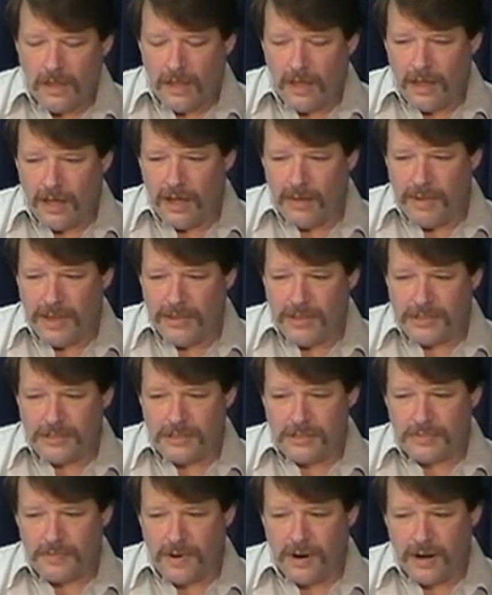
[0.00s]
And this
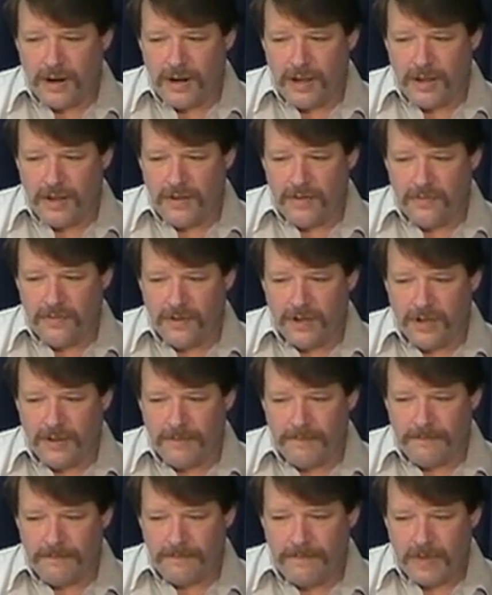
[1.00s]
is part of
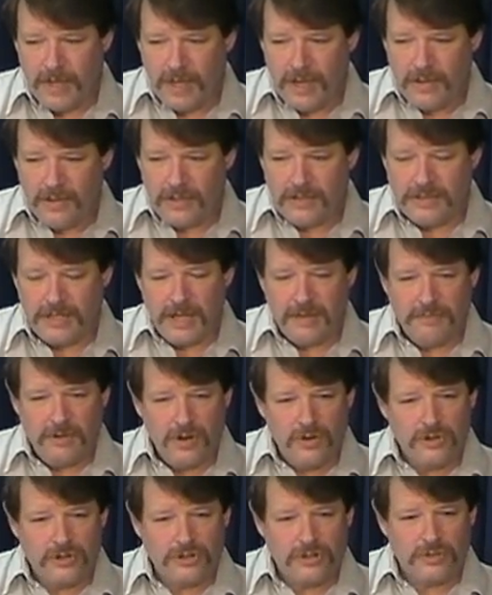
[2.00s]
the same
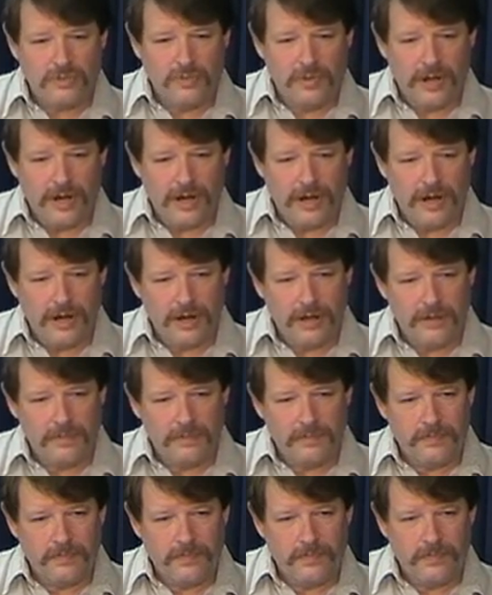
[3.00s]
notion where,
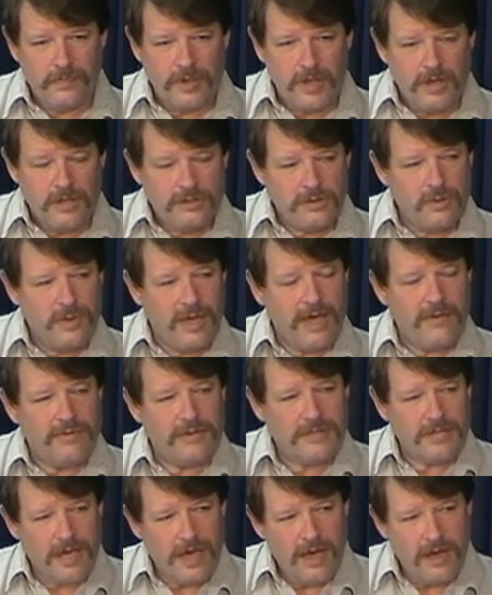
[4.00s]
so we have a
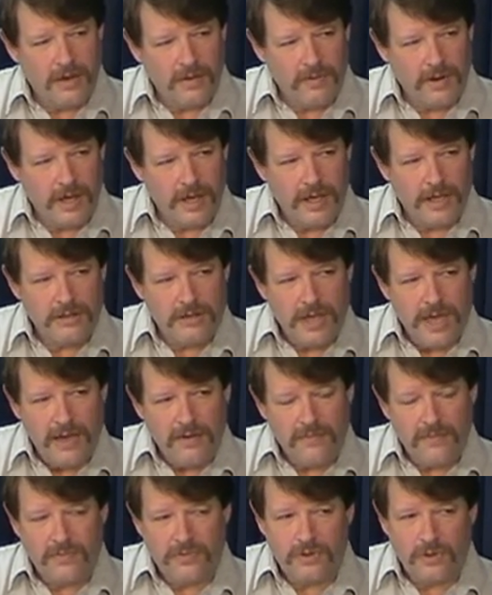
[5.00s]
town, right? And you
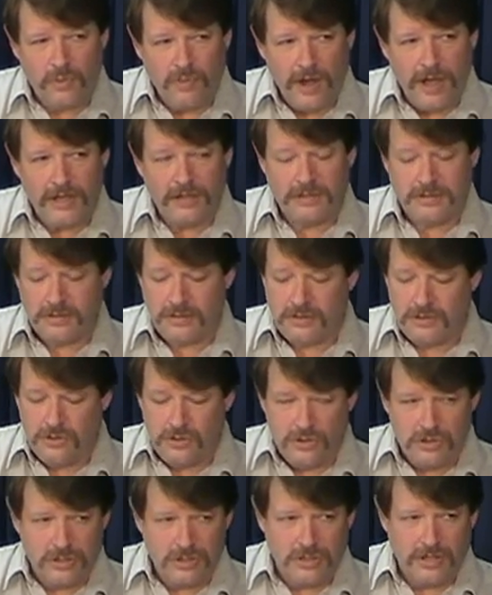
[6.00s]
have the rights to
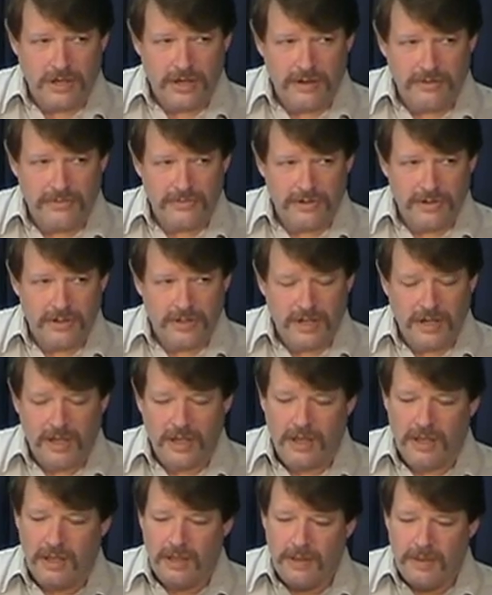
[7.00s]
your stuff,
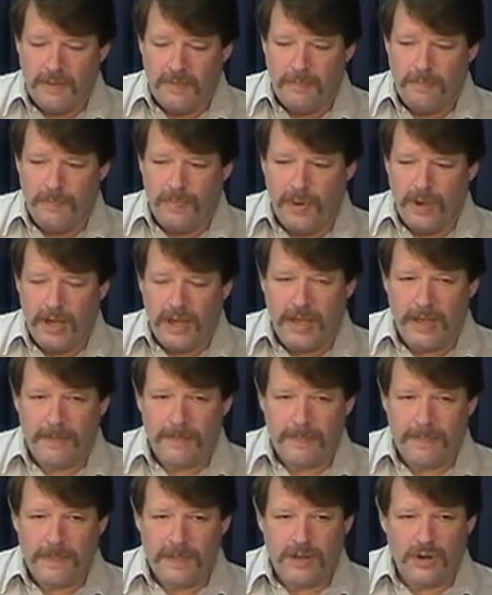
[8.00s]
but
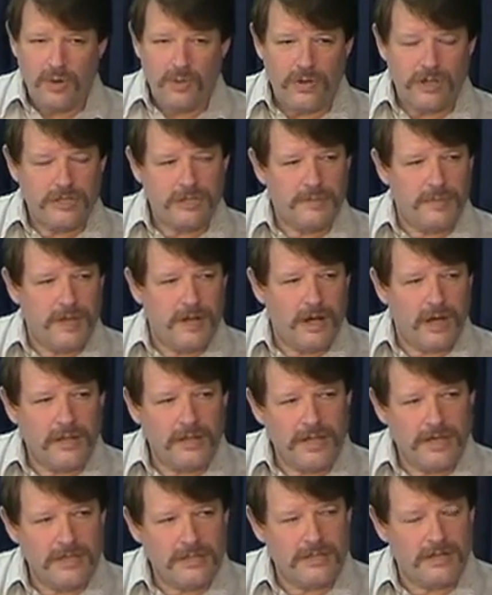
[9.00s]
you don't want to spend all
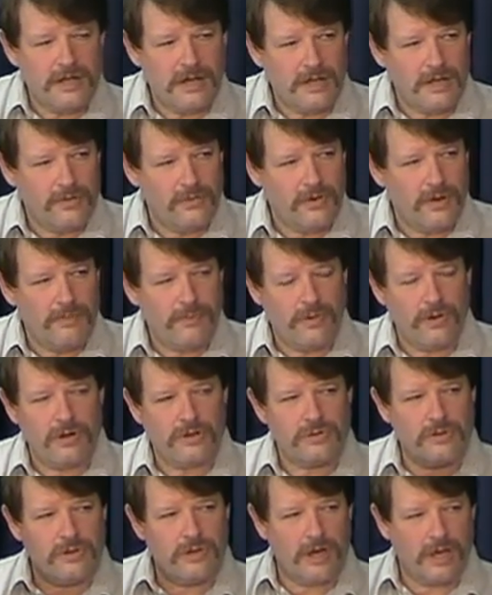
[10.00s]
day sitting on your front porch
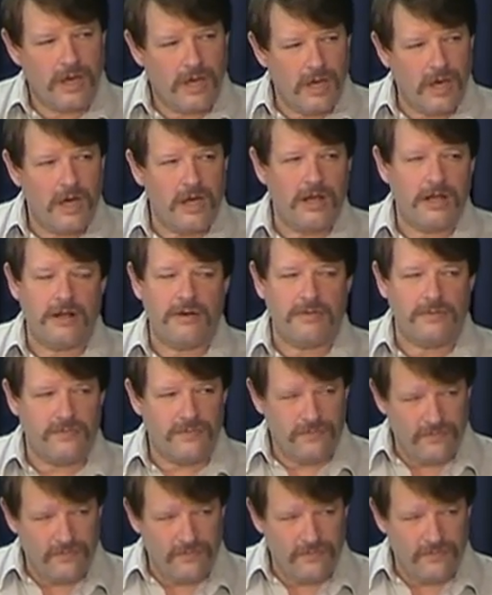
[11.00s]
with a gun and